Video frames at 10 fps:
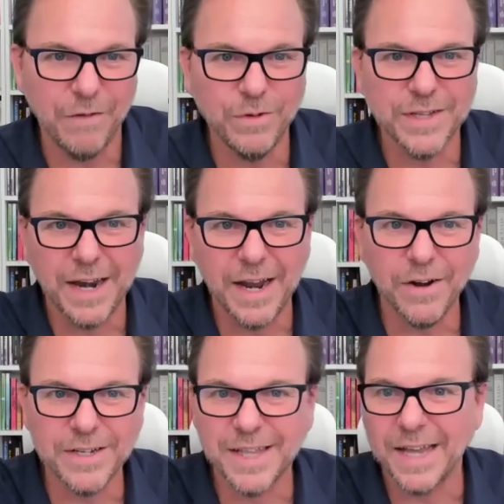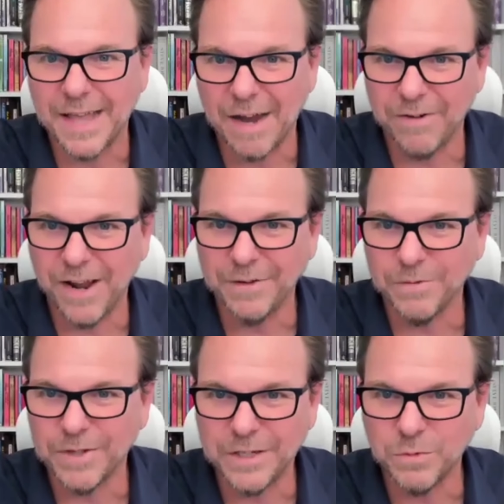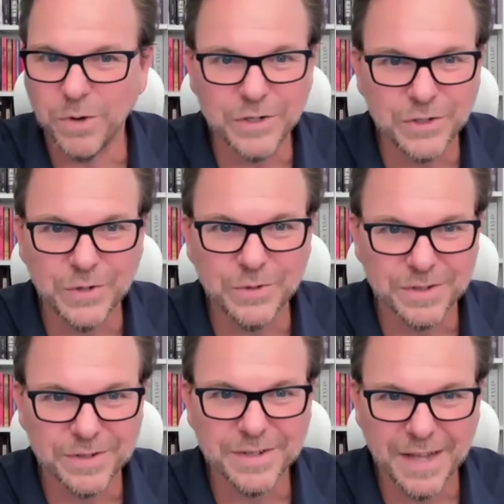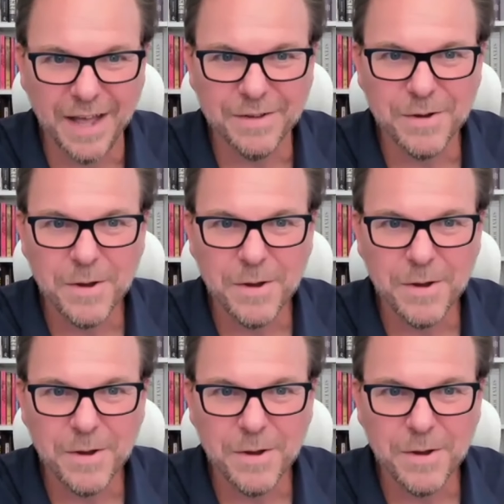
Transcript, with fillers: Everyone's got areas like that, right? At least one or two. Yeah.